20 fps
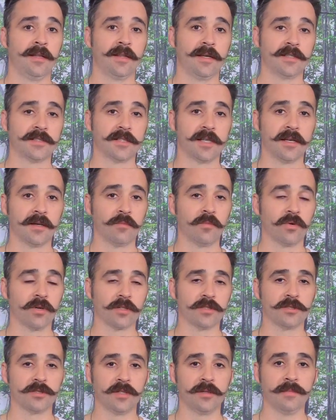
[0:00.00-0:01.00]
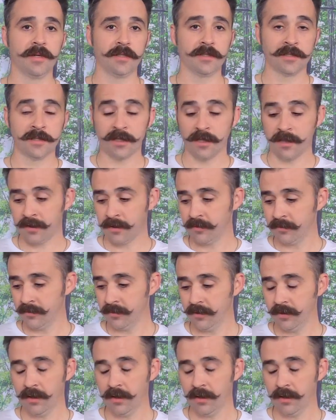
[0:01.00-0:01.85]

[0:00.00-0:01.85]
things getting more extreme outside.